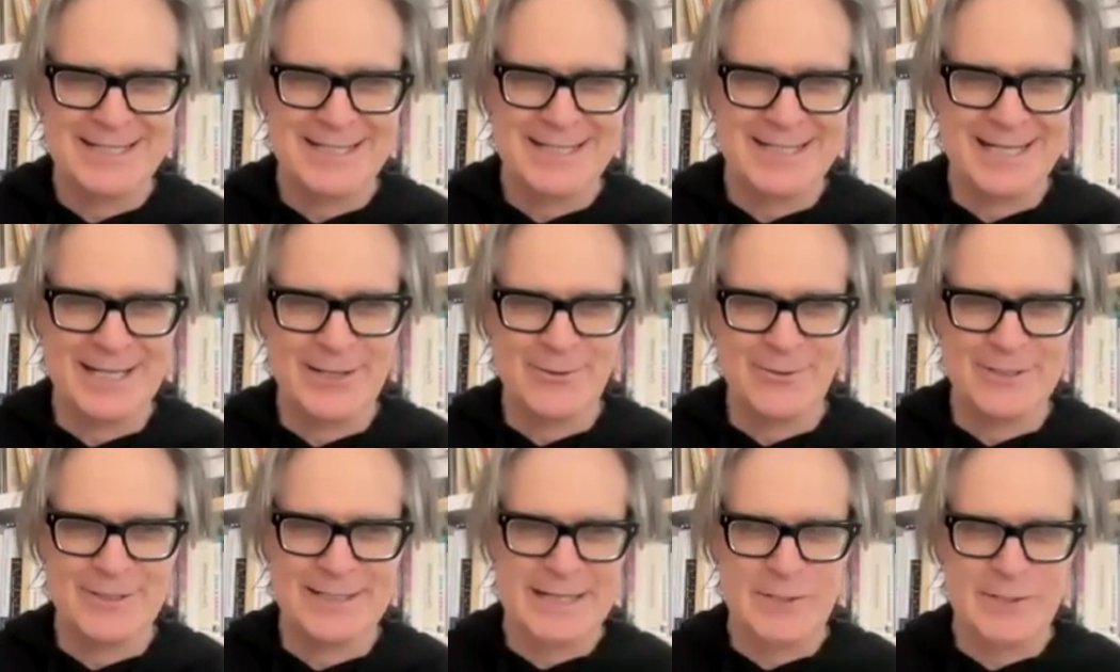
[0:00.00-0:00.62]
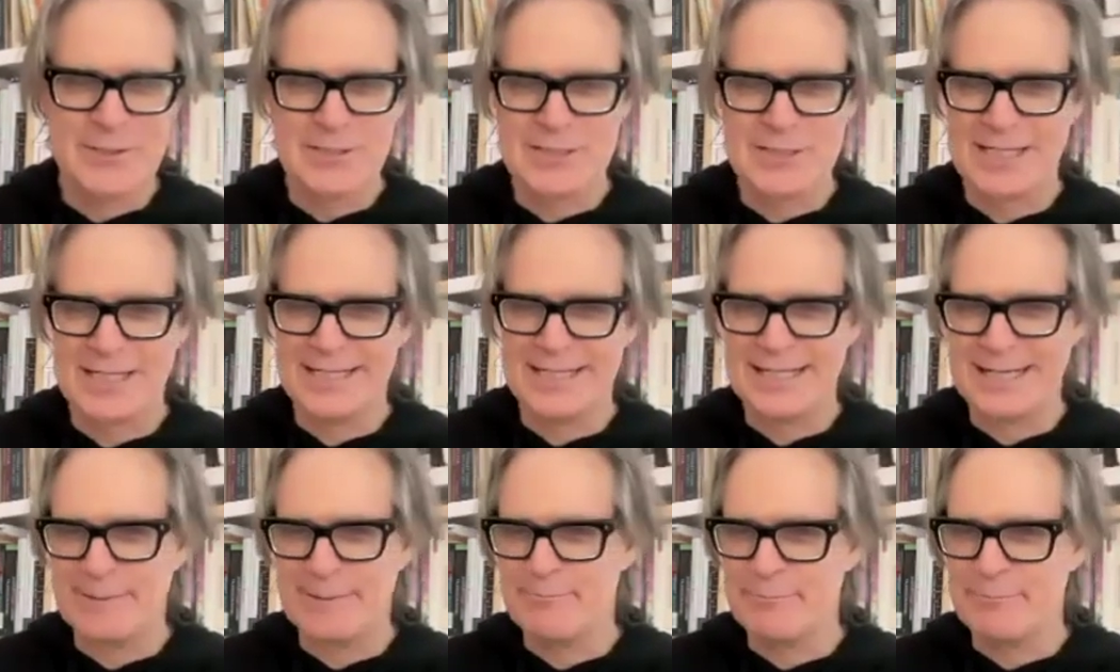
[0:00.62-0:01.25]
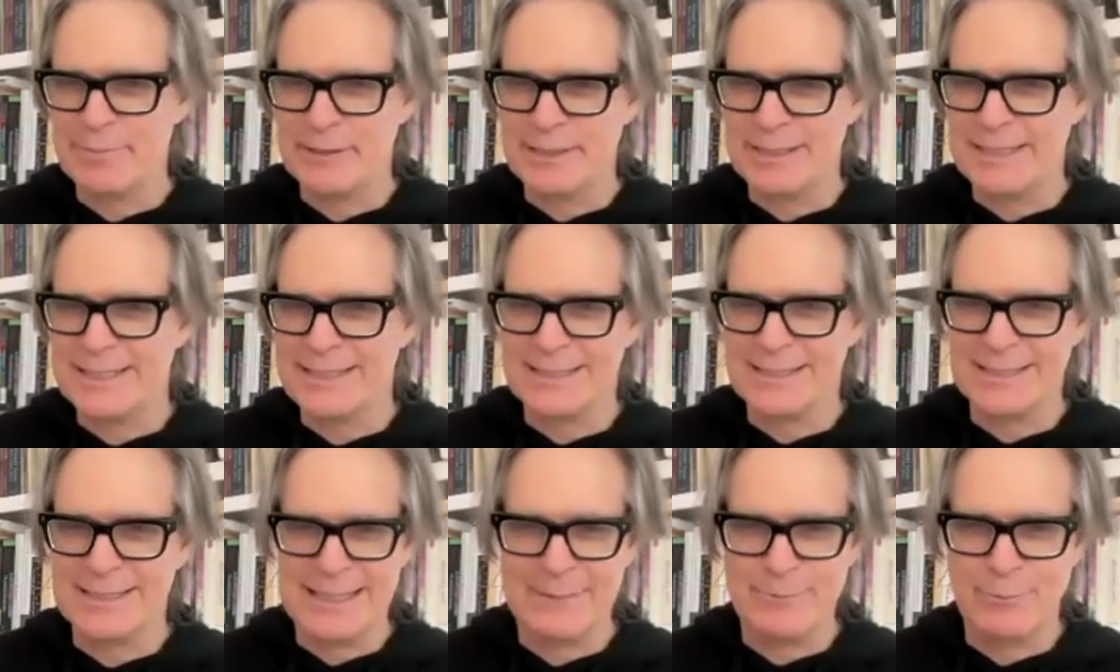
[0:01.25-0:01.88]
on the other side, you got Billy
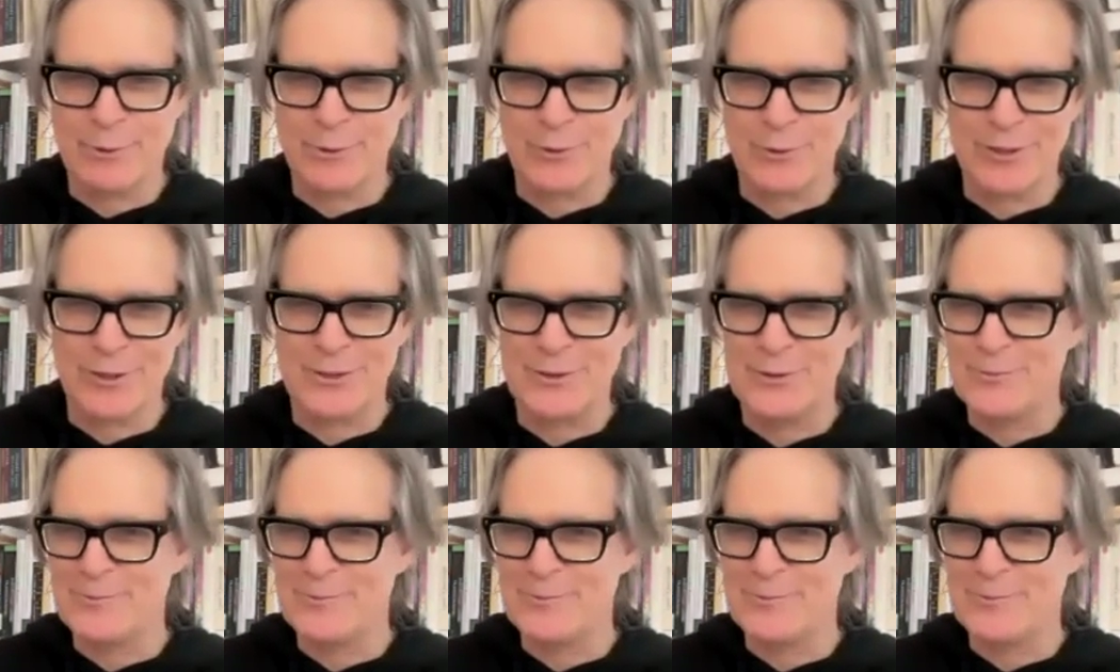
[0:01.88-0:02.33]
Claiborne.